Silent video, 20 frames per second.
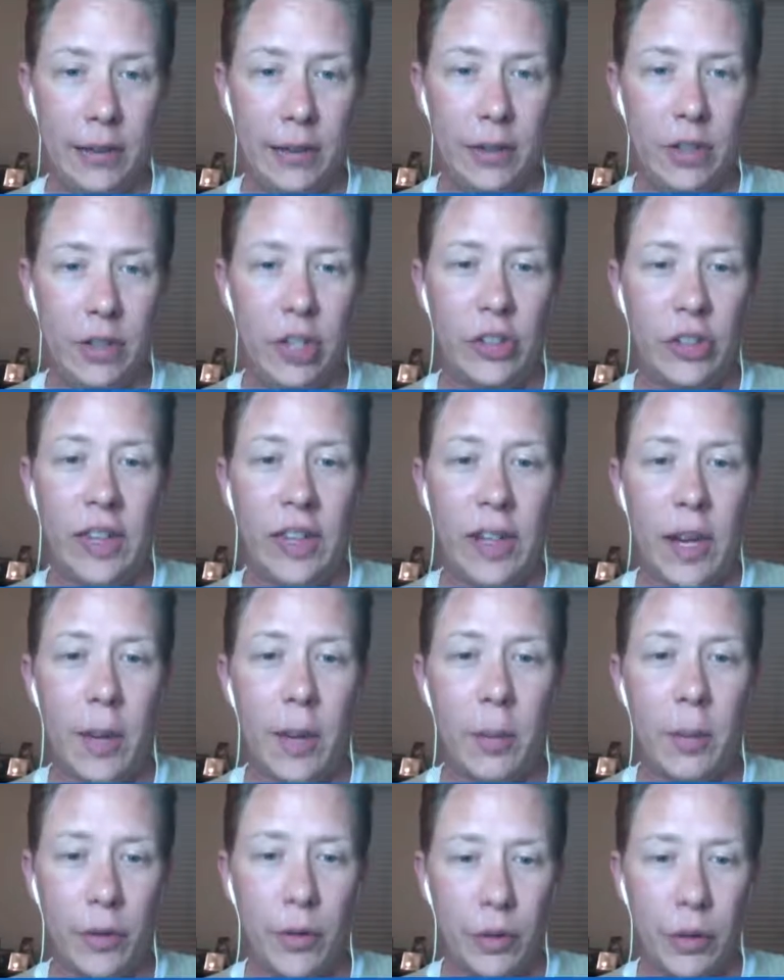just in the
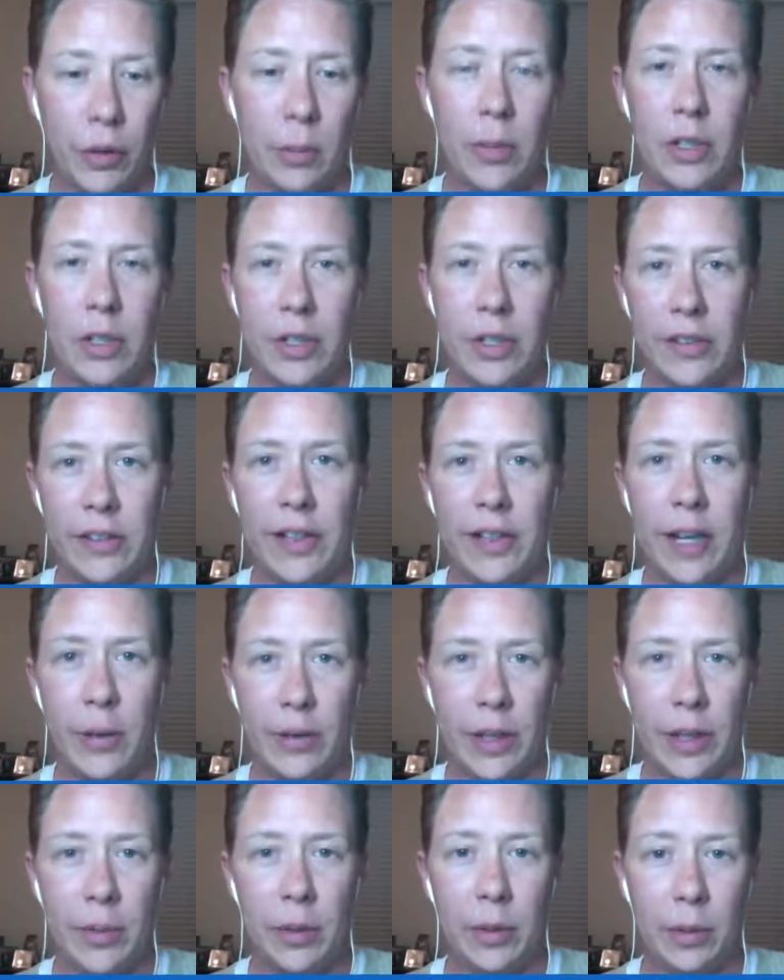number of submissions that I was
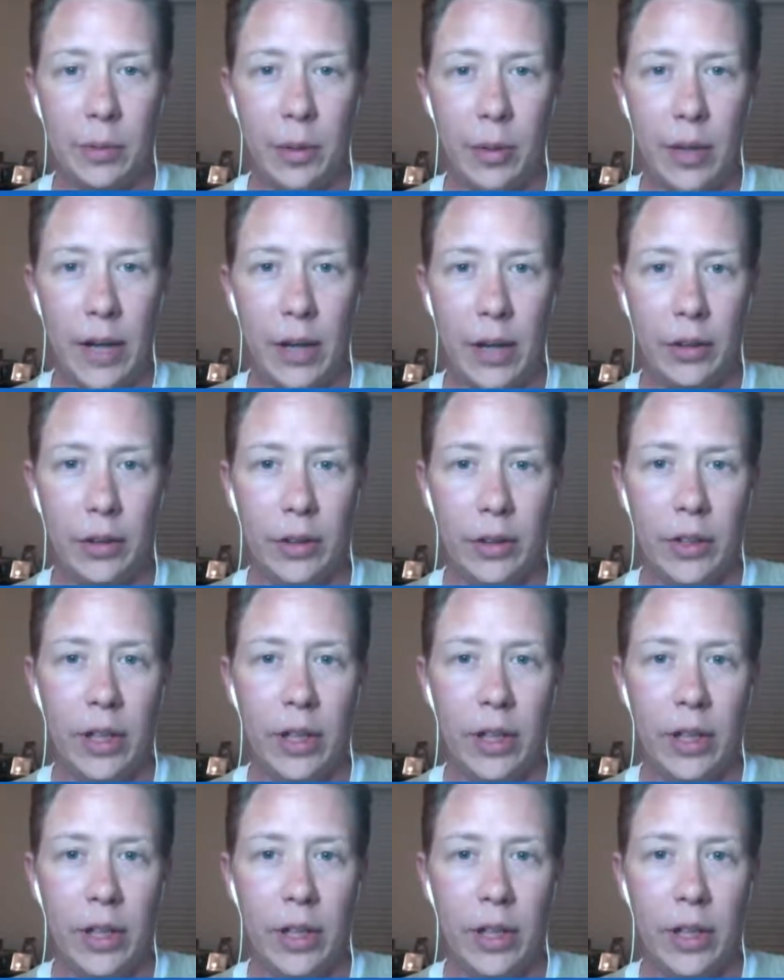able to put out.